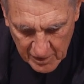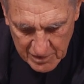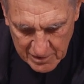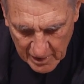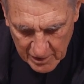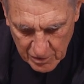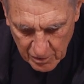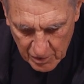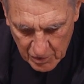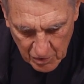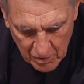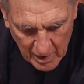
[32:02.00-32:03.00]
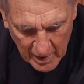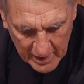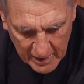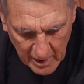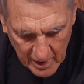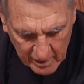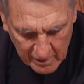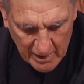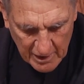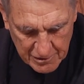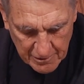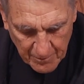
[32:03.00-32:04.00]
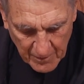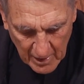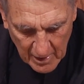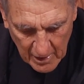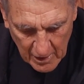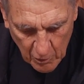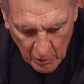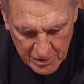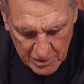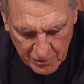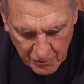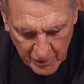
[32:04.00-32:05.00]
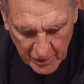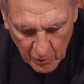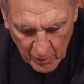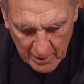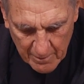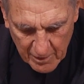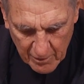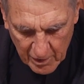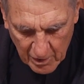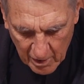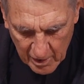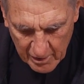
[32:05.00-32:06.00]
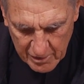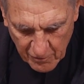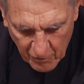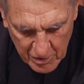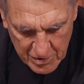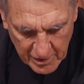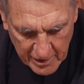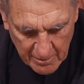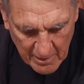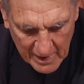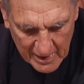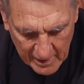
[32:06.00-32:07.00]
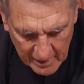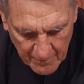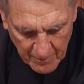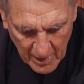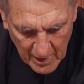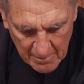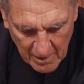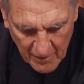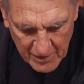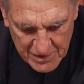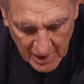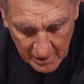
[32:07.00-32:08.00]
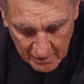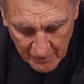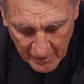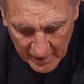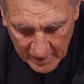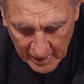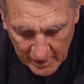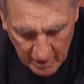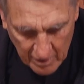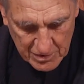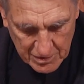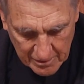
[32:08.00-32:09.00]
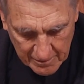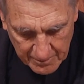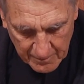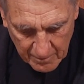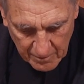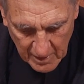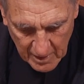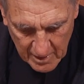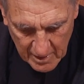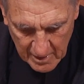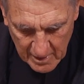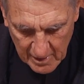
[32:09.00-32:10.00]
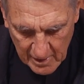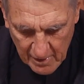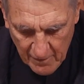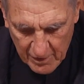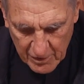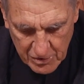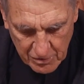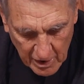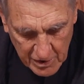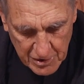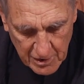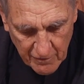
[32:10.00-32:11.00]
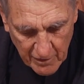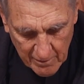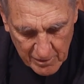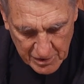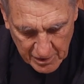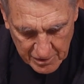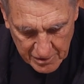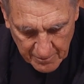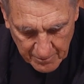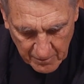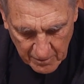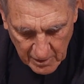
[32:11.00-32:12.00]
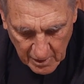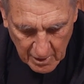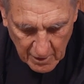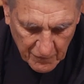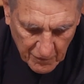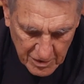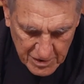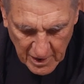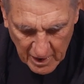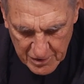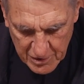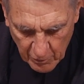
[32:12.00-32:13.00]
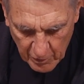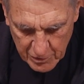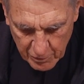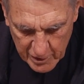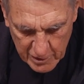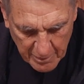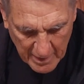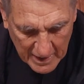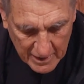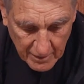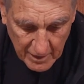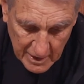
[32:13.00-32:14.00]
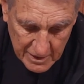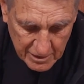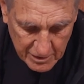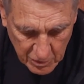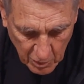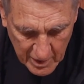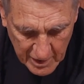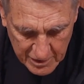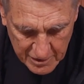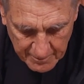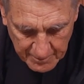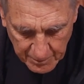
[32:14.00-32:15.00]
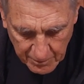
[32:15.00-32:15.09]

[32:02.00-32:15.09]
these led to a new iconoclasm, which has frequently been regarded as virtually mandated by the Second Vatican Council. The destruction of images, the first signs of which reached back to the 1920s,